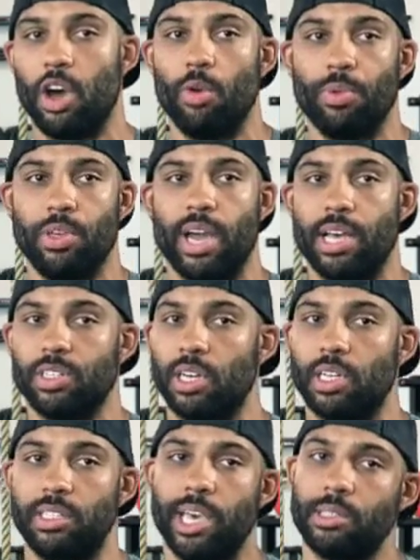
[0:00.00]
Hopefully, you guys are
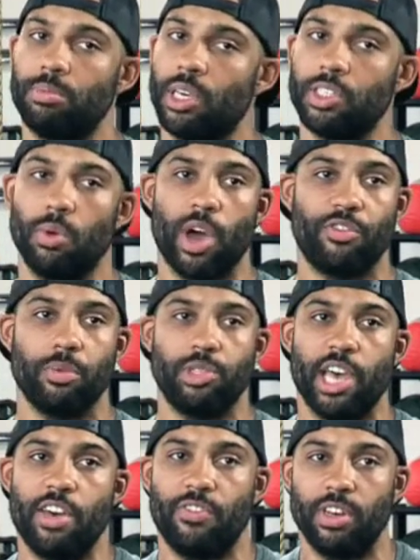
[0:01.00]
going to take some things away from
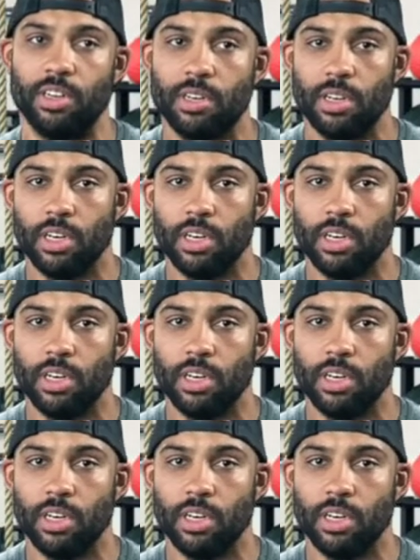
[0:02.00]
Jeff, and